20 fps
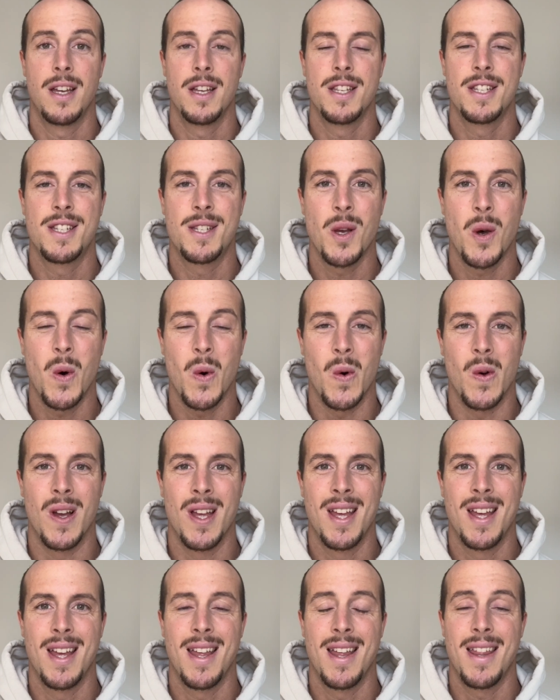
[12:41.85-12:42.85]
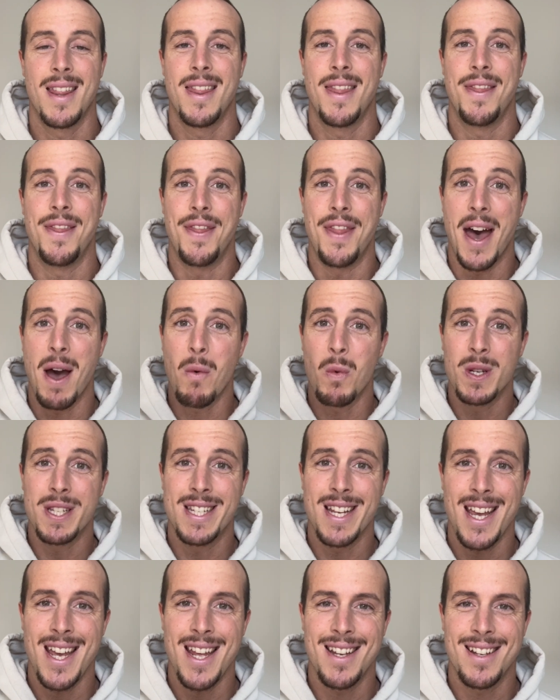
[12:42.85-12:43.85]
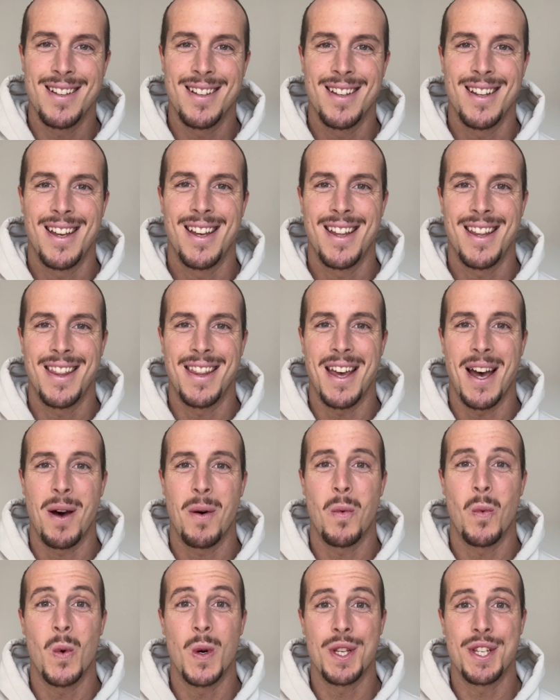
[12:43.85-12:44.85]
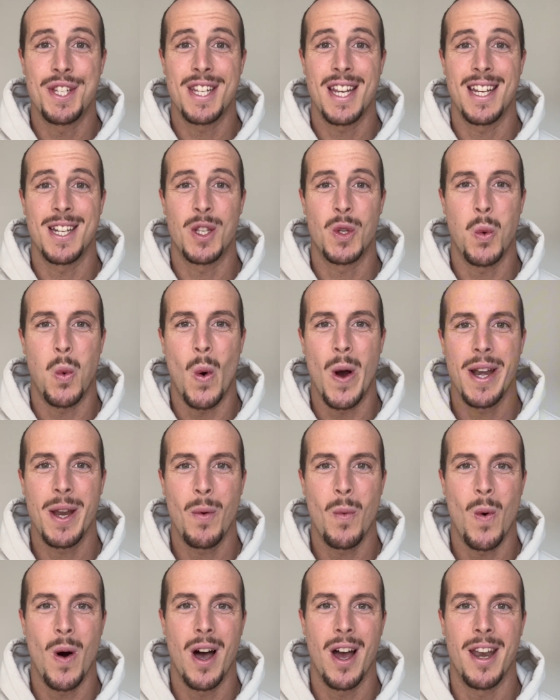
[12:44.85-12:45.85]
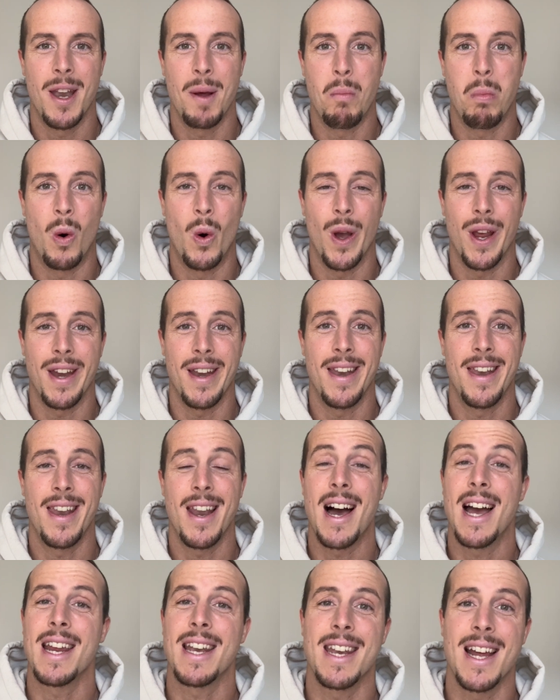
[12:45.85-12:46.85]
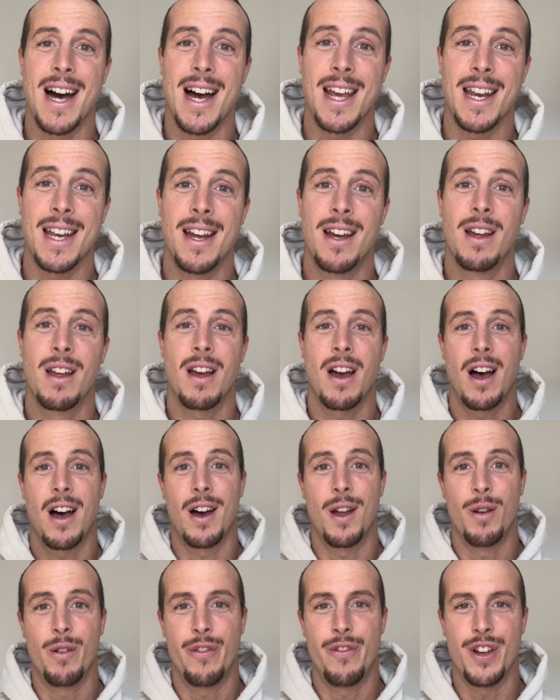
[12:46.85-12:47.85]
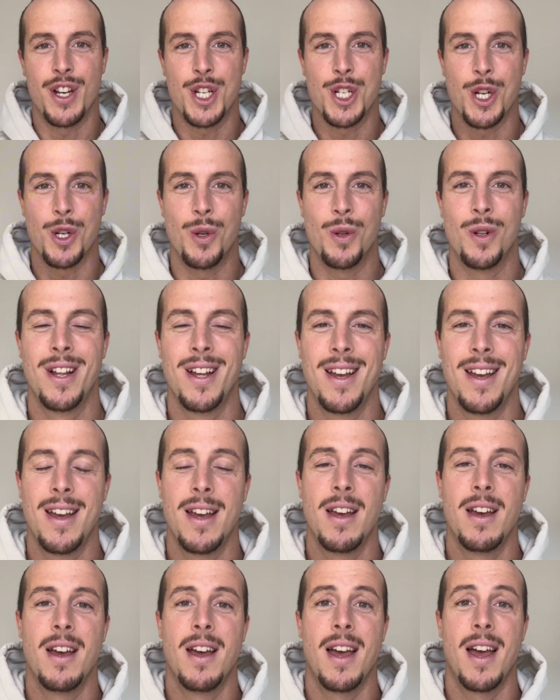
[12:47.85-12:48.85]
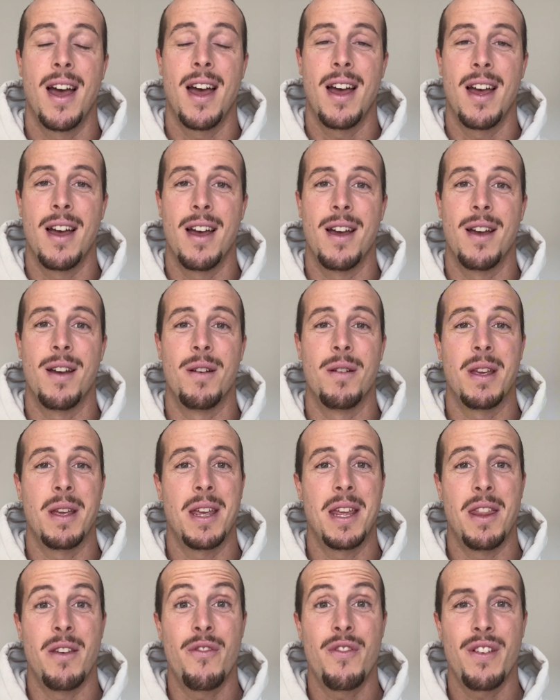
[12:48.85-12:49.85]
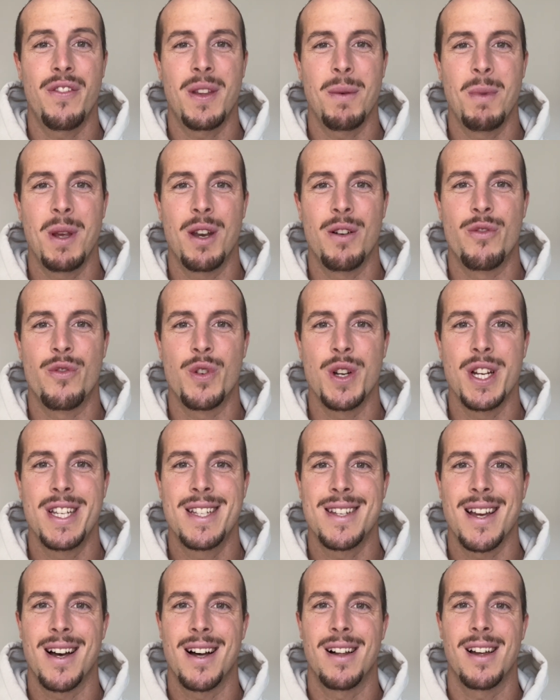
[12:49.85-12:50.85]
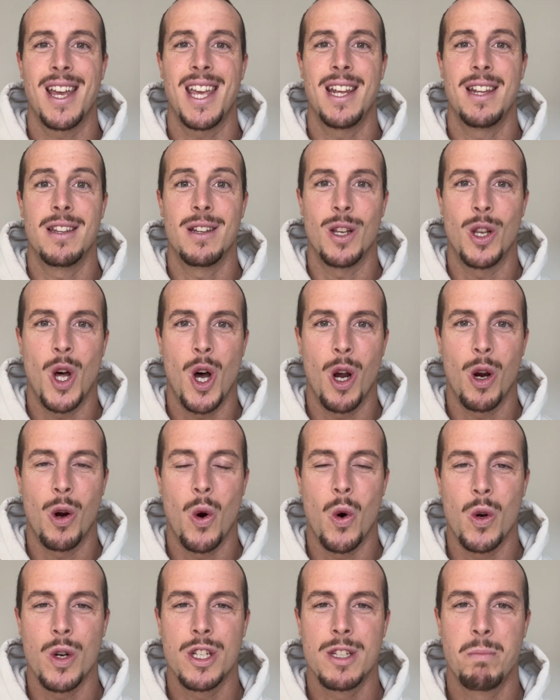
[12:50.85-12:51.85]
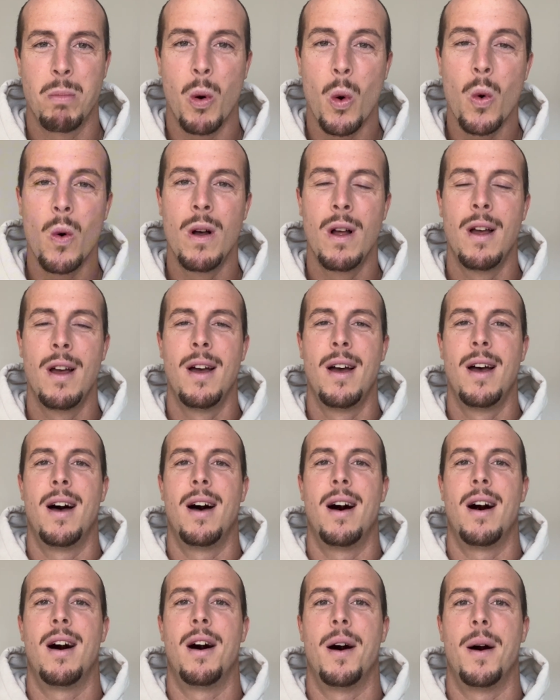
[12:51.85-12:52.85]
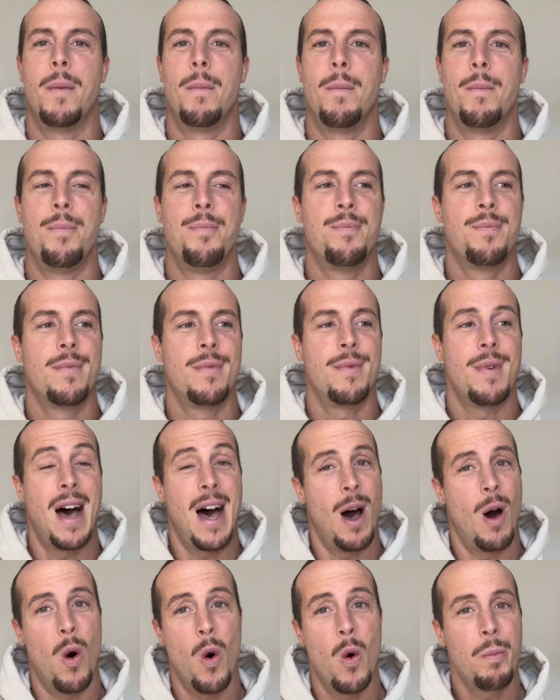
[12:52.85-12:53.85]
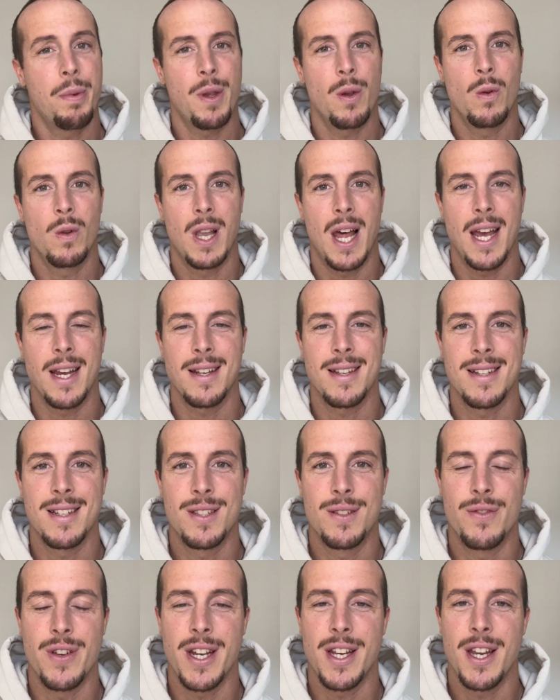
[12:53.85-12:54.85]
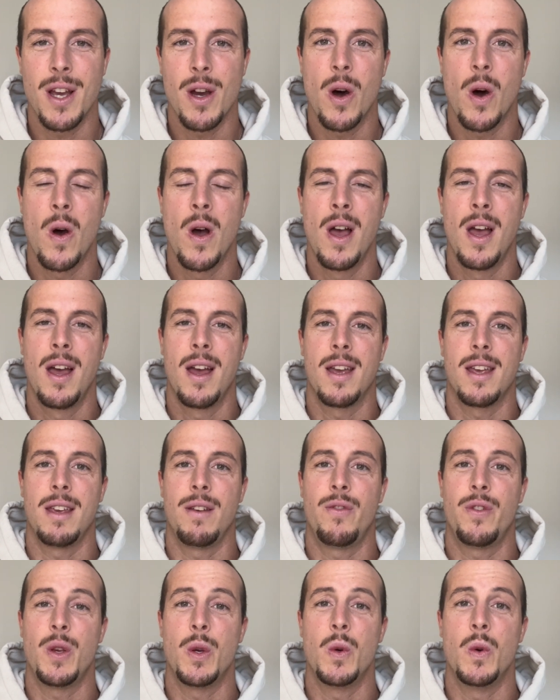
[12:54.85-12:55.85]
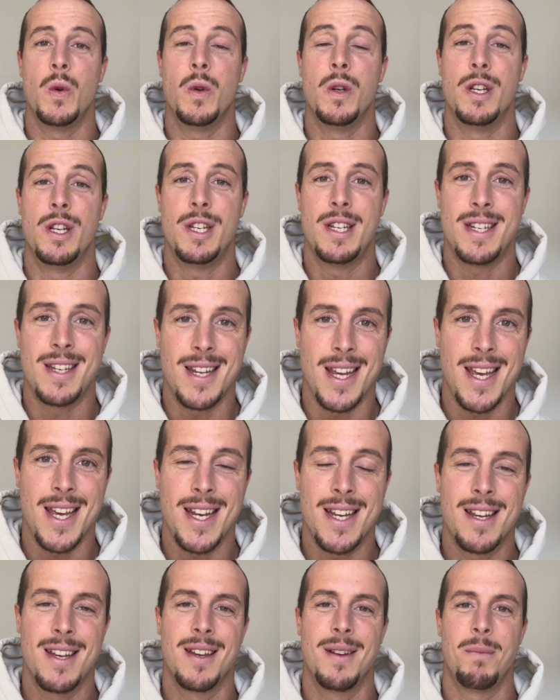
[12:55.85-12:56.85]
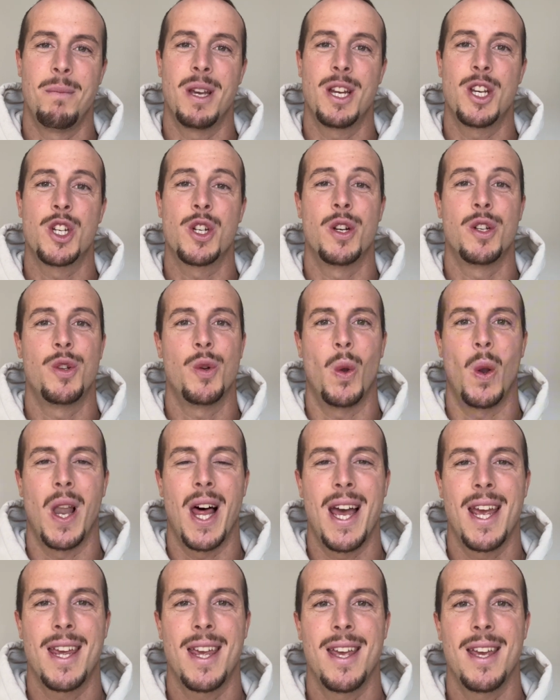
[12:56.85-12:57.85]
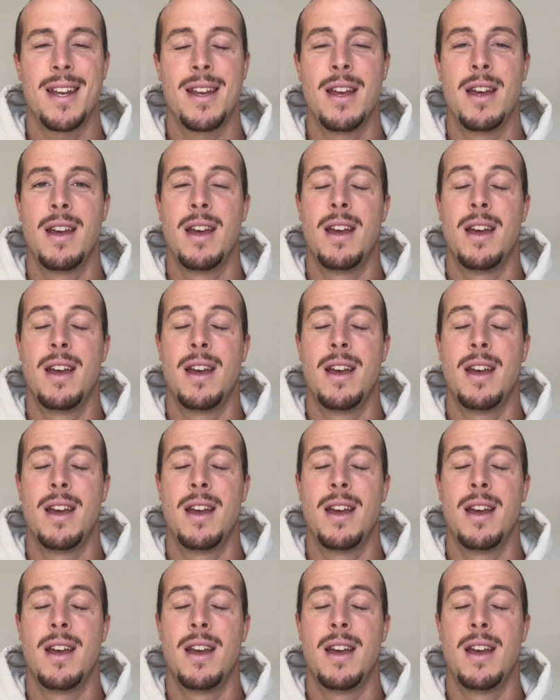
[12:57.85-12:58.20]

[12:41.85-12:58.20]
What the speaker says: So that was it. That was a 21.99 unofficial in the 50-meter freestyle in the long course pool. I hope you liked this video. If you did, make sure to like it.